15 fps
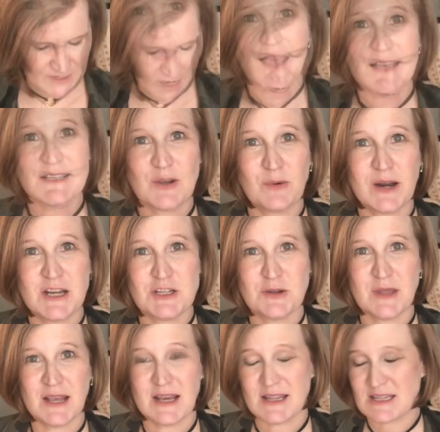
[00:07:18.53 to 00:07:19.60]
Okay, so what did you
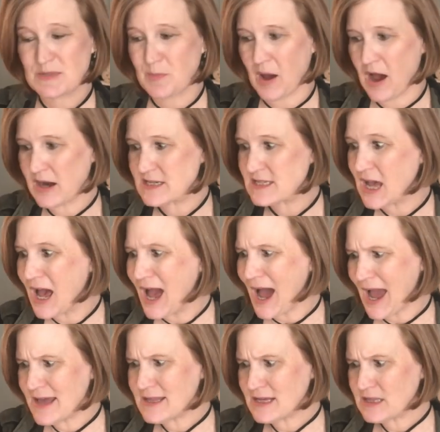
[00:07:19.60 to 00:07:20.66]
think of this box?
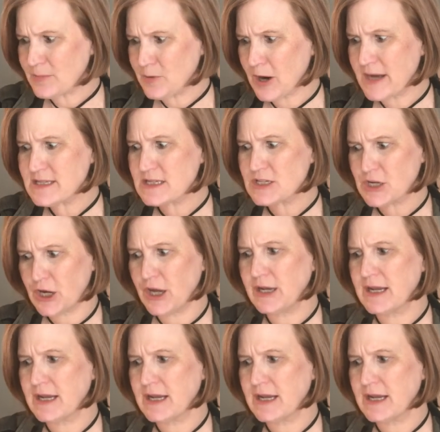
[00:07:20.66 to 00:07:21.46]
I think the price is good.